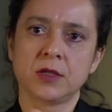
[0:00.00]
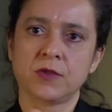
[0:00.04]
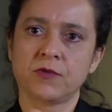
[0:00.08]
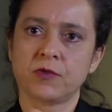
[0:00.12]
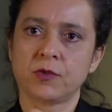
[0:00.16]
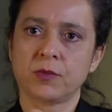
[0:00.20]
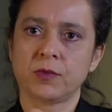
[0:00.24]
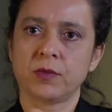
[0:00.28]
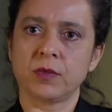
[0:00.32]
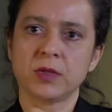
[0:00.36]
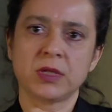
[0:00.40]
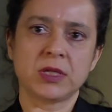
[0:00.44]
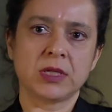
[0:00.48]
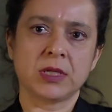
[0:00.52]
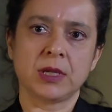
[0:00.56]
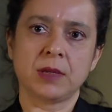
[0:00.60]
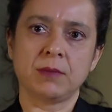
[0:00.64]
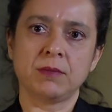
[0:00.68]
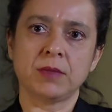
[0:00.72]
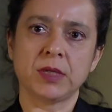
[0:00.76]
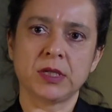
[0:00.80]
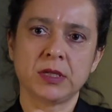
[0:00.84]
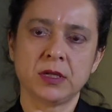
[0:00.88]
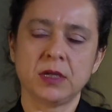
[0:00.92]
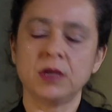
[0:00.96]
from the
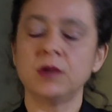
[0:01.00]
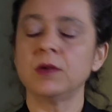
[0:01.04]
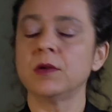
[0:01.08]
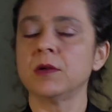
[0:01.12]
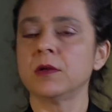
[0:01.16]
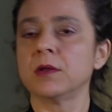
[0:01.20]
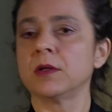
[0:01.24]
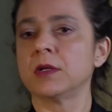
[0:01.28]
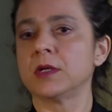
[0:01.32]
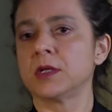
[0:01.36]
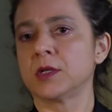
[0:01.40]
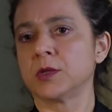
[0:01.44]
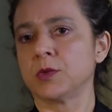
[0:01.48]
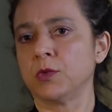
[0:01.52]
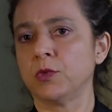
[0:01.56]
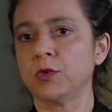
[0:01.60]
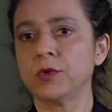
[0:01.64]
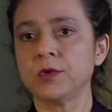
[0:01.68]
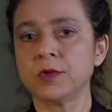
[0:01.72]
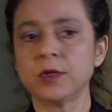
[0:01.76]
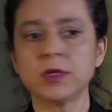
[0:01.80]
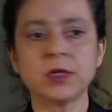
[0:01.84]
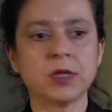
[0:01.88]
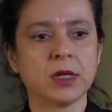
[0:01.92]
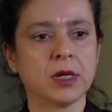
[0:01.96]
same material, is
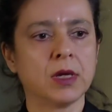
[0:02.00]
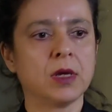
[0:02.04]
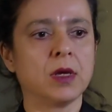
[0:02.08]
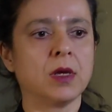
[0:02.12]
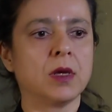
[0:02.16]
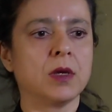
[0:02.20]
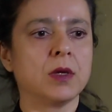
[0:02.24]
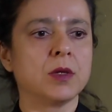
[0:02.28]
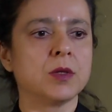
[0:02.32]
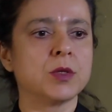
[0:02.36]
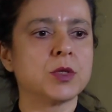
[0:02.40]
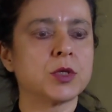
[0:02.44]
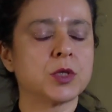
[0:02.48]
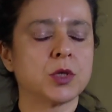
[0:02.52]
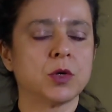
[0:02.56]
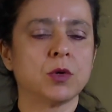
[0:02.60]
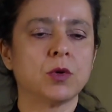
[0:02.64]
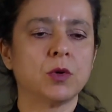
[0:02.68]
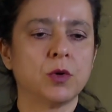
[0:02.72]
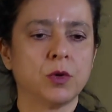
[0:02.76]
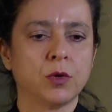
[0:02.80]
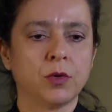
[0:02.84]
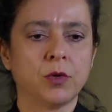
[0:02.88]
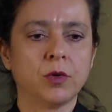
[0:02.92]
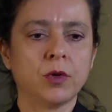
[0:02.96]
wood.
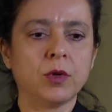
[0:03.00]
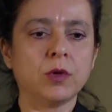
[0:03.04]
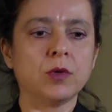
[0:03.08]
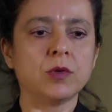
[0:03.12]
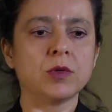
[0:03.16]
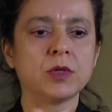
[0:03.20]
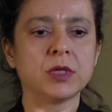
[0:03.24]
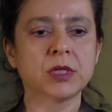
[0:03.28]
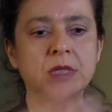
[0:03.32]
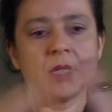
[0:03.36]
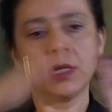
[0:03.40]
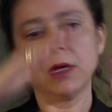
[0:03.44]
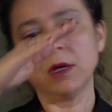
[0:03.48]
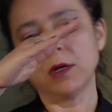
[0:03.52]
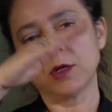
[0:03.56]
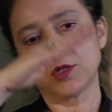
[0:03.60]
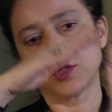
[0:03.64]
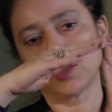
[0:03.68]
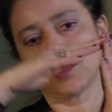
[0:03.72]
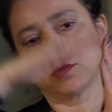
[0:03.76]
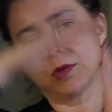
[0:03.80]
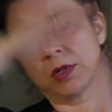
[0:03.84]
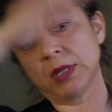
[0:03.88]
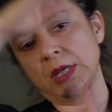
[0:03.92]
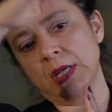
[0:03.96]
So you see
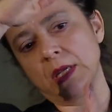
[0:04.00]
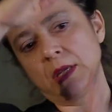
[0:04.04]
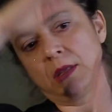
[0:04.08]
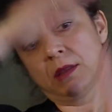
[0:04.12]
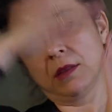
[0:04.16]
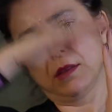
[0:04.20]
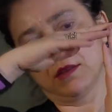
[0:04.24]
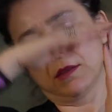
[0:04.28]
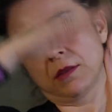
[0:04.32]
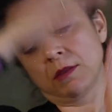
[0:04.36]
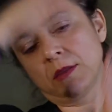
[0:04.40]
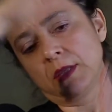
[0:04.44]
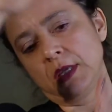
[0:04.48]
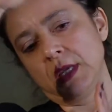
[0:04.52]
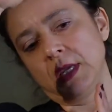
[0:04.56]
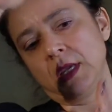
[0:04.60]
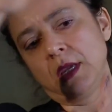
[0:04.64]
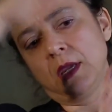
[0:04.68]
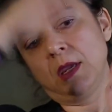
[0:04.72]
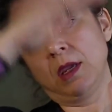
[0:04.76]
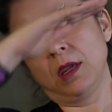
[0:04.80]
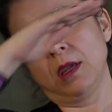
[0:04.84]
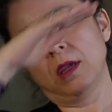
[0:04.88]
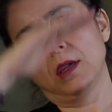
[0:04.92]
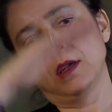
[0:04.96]
actually
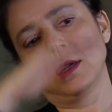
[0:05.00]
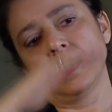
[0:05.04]
the